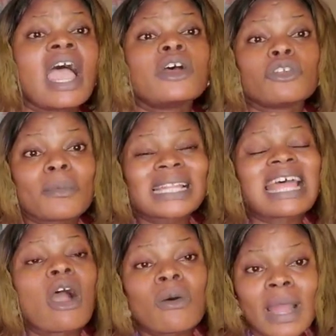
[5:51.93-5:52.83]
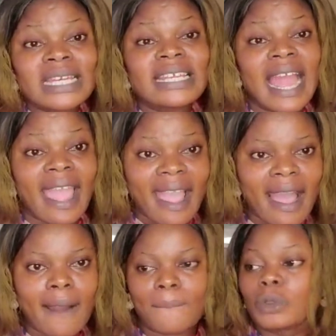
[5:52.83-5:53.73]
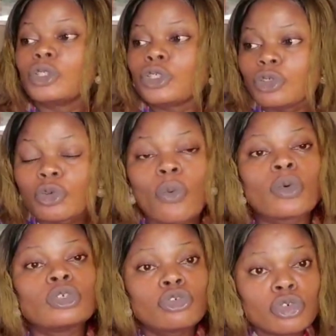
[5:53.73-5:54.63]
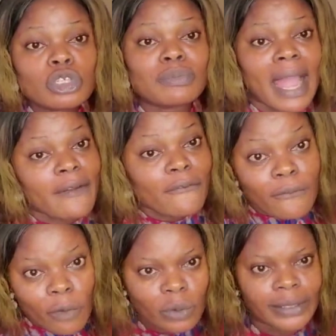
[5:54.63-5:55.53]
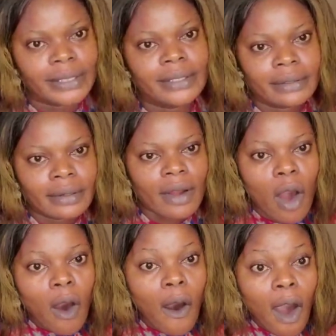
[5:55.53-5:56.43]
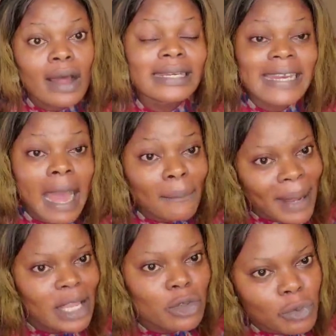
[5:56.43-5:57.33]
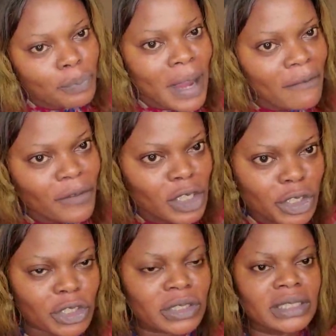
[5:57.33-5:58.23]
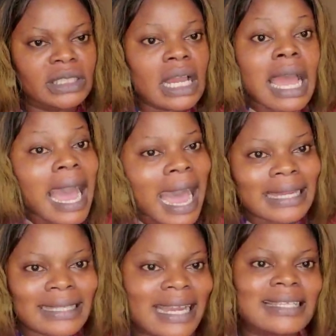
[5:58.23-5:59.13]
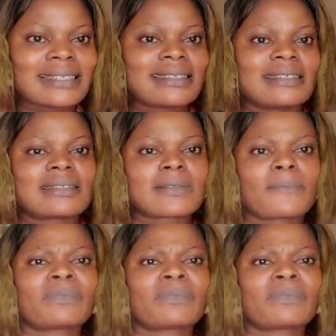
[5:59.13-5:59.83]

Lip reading: No matter how wealthy I am, you will use my phone under my supervision, and that is it.